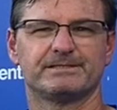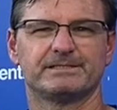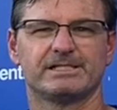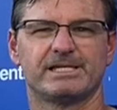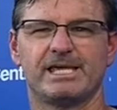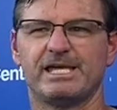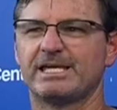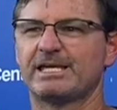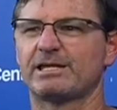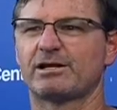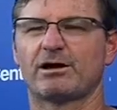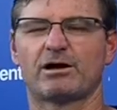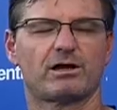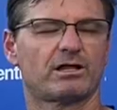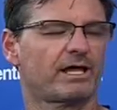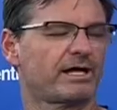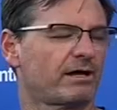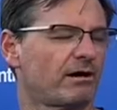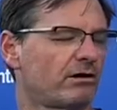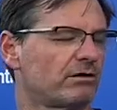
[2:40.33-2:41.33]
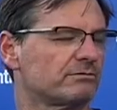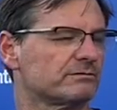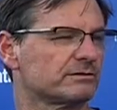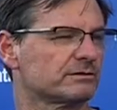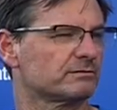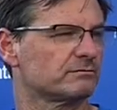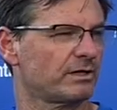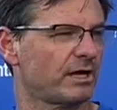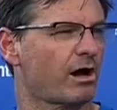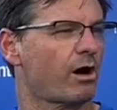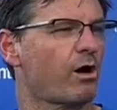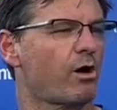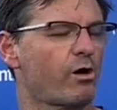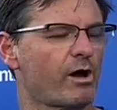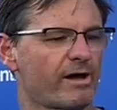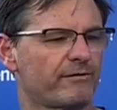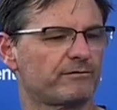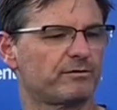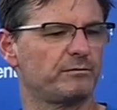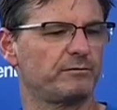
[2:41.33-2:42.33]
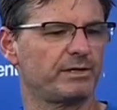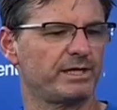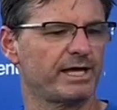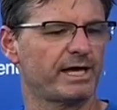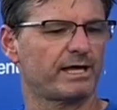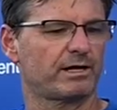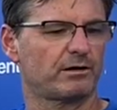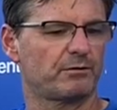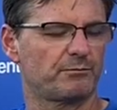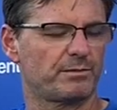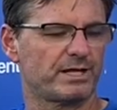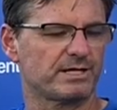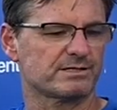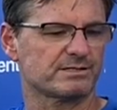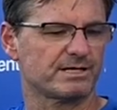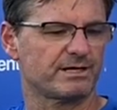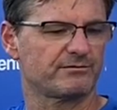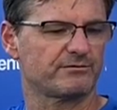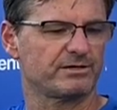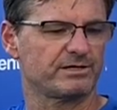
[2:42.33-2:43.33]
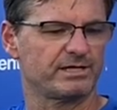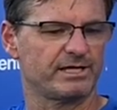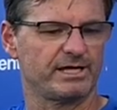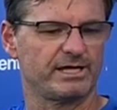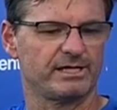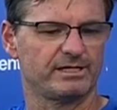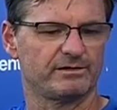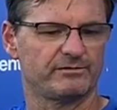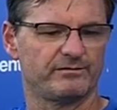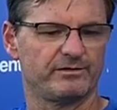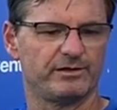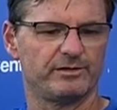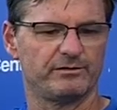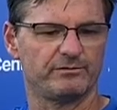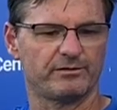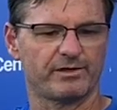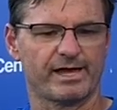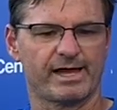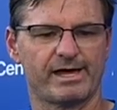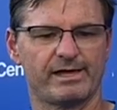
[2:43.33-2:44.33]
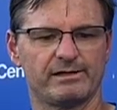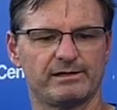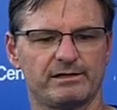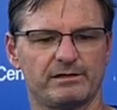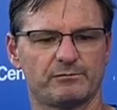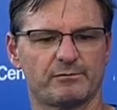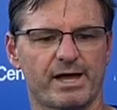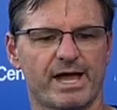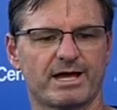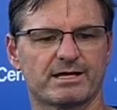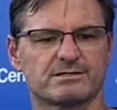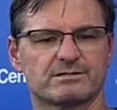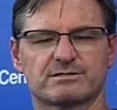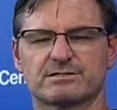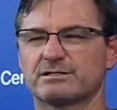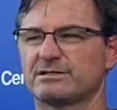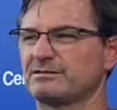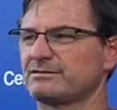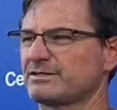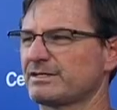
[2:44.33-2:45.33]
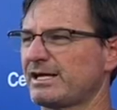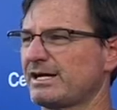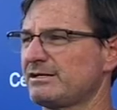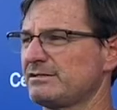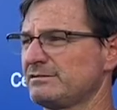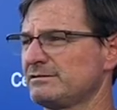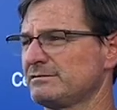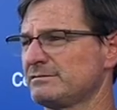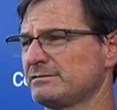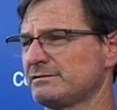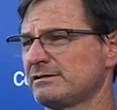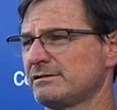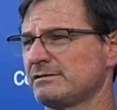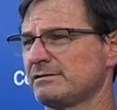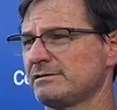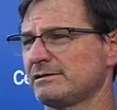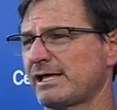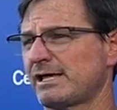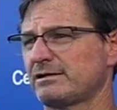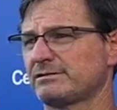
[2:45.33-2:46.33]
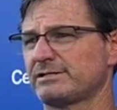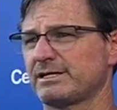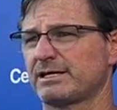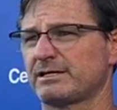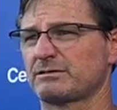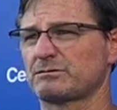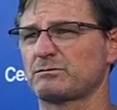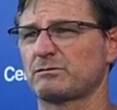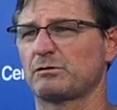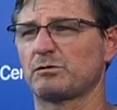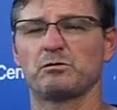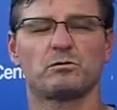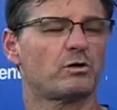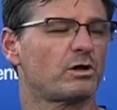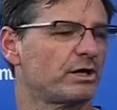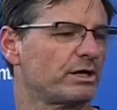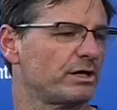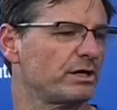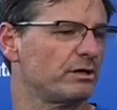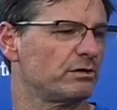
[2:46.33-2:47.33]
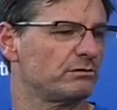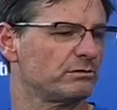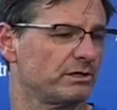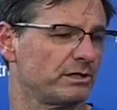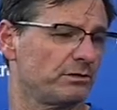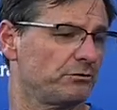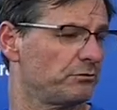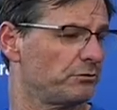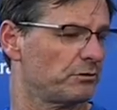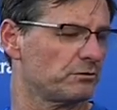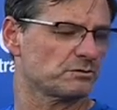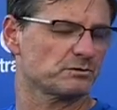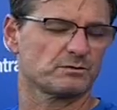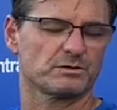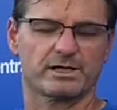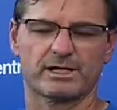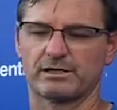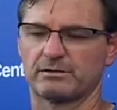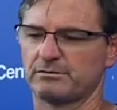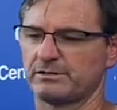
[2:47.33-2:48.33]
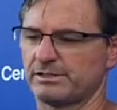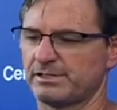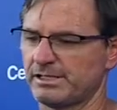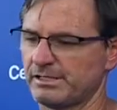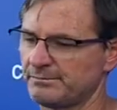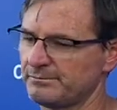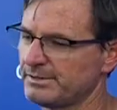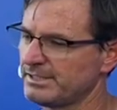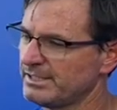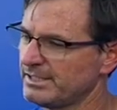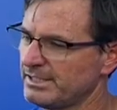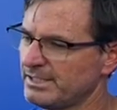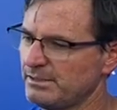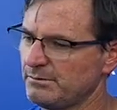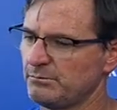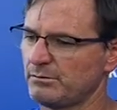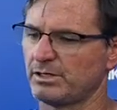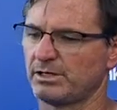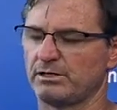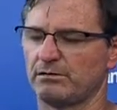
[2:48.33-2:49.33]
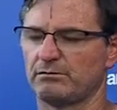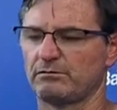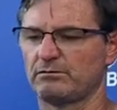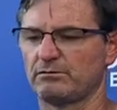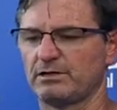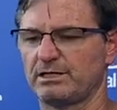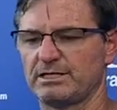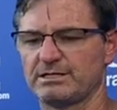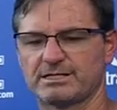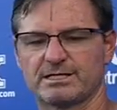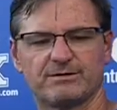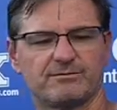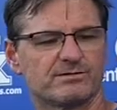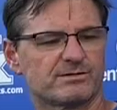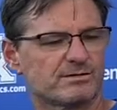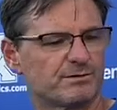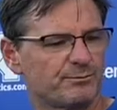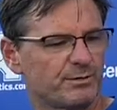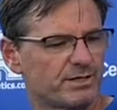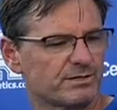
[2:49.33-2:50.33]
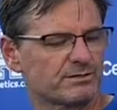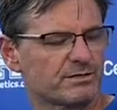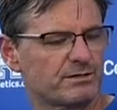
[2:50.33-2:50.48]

he can, like all of us, we all have to be at our best every day. And if you do that, you max yourselves out, and that'll take us where we want to go. Who knows where that'll end up, but it'll at least give us the best